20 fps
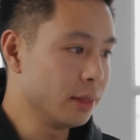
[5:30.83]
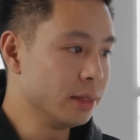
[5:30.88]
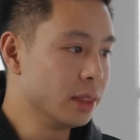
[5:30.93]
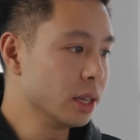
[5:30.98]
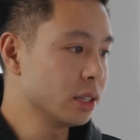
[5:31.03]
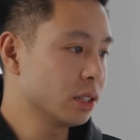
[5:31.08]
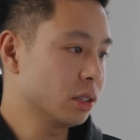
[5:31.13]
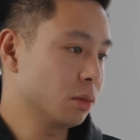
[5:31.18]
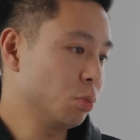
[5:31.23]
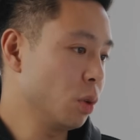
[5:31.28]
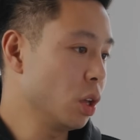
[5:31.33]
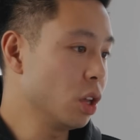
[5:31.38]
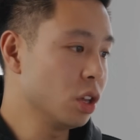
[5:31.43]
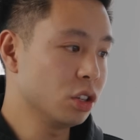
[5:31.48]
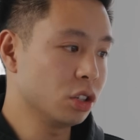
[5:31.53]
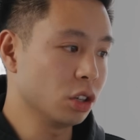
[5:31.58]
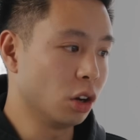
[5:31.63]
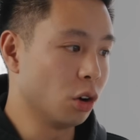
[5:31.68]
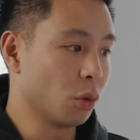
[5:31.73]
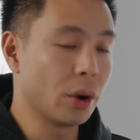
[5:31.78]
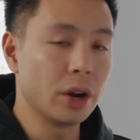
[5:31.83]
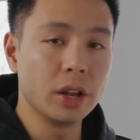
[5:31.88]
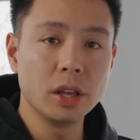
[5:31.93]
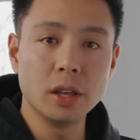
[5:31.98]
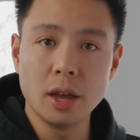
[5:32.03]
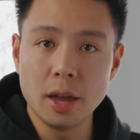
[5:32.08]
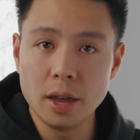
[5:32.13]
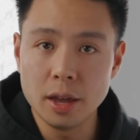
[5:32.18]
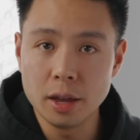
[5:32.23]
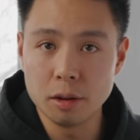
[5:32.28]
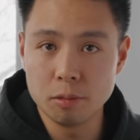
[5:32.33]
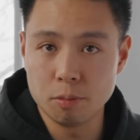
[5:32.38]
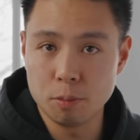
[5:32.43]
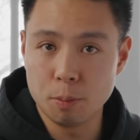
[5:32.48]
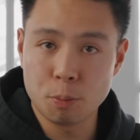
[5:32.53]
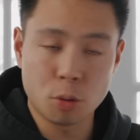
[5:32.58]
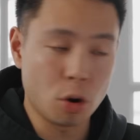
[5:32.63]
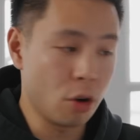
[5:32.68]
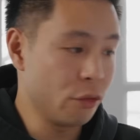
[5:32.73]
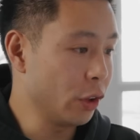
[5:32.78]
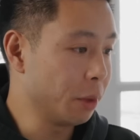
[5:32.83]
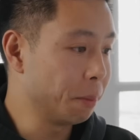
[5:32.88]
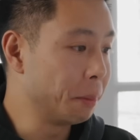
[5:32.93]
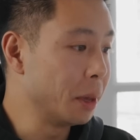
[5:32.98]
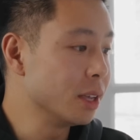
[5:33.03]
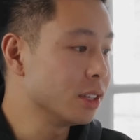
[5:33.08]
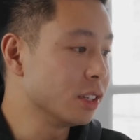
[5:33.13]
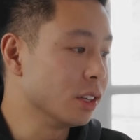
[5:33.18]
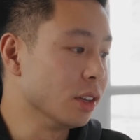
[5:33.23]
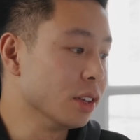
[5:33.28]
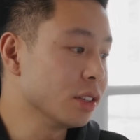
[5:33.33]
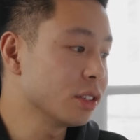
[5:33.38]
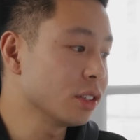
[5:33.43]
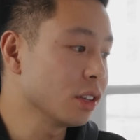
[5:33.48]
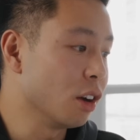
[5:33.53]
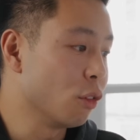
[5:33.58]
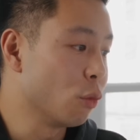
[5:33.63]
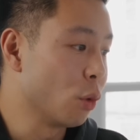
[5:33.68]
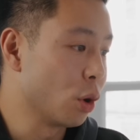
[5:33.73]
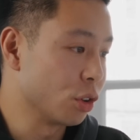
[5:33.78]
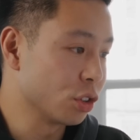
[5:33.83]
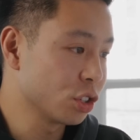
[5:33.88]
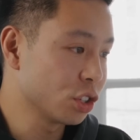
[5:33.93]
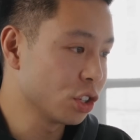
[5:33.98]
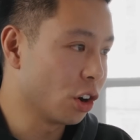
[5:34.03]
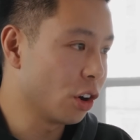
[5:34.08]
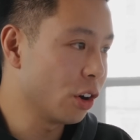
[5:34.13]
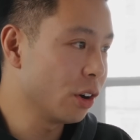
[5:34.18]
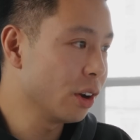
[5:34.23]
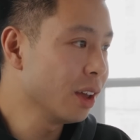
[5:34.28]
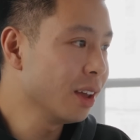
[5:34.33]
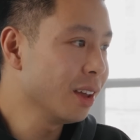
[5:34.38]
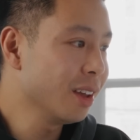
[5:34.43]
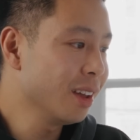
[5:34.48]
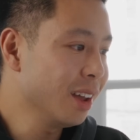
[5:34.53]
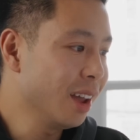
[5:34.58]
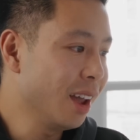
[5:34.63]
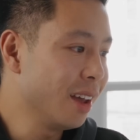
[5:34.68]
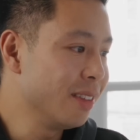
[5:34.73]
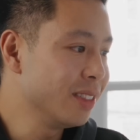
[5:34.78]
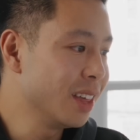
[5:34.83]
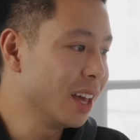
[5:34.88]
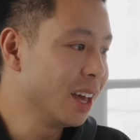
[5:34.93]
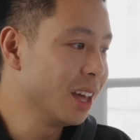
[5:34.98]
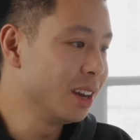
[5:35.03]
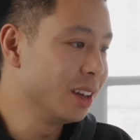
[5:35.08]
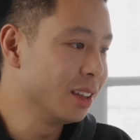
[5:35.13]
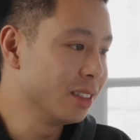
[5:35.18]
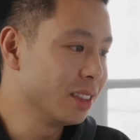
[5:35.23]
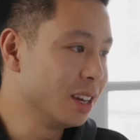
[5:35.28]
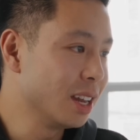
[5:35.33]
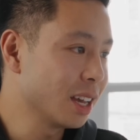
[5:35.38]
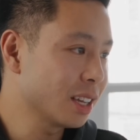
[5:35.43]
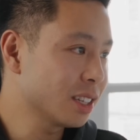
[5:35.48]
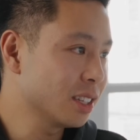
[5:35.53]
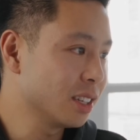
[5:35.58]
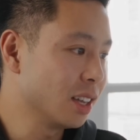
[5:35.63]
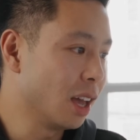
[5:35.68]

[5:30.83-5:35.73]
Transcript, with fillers: And this is already a perfect basis of where to start. And then the next